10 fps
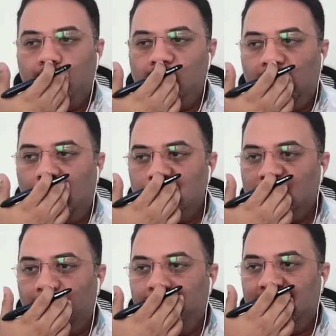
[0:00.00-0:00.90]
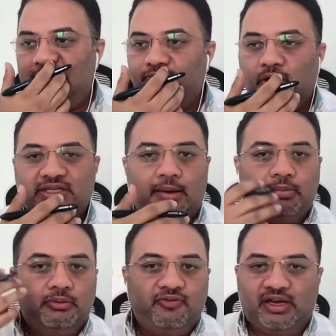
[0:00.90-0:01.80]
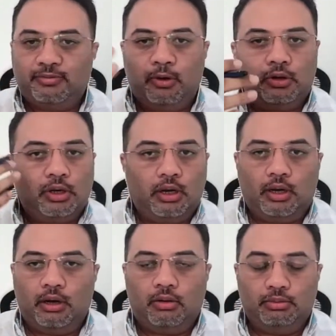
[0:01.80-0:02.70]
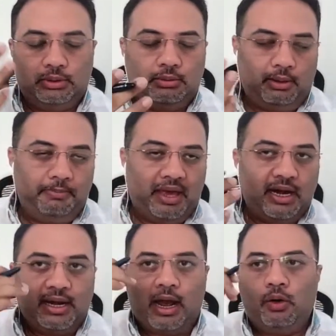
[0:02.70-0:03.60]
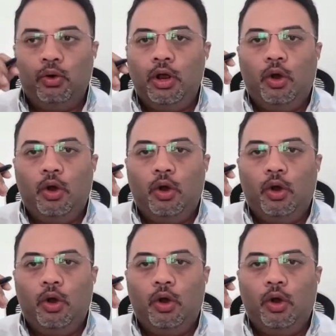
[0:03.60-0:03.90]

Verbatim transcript: large companies, for example, Facebook, uh, Meta now,